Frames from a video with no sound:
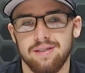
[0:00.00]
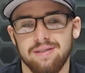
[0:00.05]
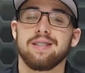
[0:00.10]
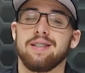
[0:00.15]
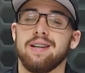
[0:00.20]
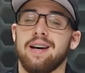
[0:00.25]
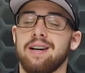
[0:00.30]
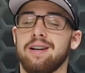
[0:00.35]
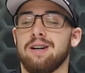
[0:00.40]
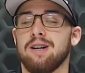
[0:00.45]

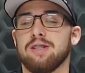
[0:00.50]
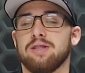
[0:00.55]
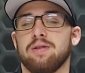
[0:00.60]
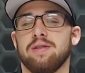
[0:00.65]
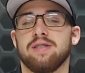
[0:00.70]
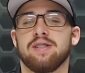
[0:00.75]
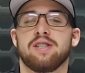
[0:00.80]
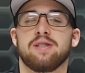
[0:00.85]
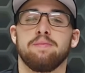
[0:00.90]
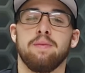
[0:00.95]
This line also
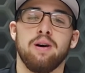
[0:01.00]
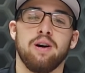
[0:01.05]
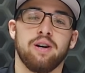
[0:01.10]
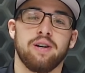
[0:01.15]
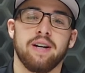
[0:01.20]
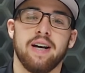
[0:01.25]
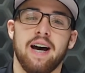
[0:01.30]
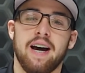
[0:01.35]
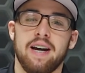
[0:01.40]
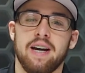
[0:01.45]
has a
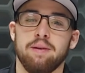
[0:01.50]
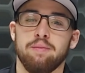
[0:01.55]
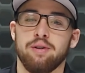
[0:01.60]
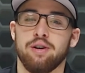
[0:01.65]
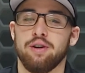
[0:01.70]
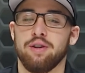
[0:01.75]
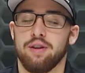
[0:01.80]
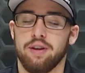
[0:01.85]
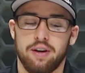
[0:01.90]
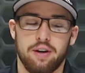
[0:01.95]
smaller
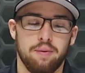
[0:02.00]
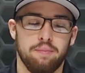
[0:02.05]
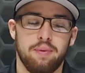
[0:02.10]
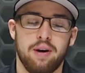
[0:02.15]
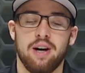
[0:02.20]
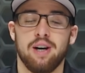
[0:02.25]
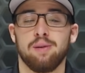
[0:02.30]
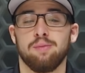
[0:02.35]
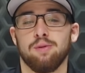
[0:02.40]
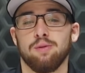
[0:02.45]
diameter than
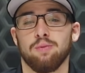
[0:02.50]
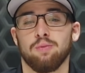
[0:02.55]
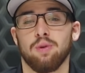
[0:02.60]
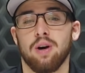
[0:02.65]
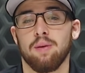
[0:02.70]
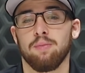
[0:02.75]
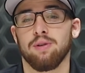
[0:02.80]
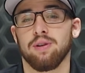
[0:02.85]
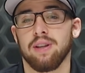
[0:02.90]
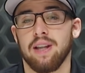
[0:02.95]
comparable
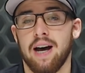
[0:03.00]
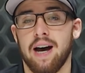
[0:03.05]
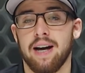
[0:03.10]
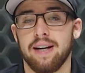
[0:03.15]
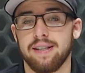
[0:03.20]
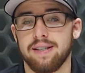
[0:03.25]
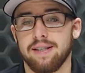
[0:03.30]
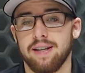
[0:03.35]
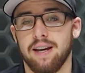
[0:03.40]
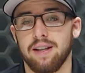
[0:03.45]
rubber
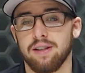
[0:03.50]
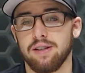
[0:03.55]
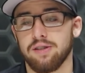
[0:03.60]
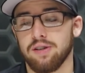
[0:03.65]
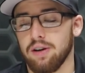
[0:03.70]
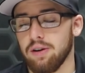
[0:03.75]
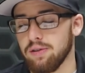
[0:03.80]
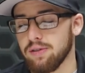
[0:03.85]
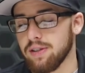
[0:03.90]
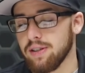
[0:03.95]
lined
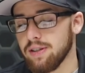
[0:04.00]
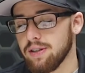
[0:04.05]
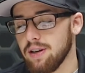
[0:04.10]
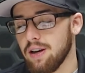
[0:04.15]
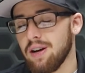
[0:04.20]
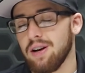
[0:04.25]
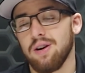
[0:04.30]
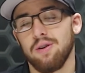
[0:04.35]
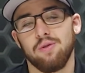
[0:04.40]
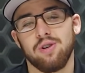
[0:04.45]
stainless hoses,
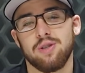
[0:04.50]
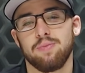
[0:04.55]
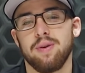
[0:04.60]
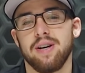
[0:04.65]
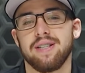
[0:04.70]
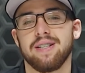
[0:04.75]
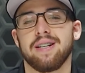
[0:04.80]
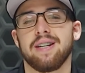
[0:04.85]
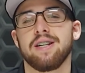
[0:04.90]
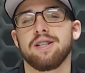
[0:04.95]
which
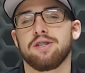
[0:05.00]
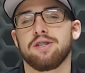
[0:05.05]
makes it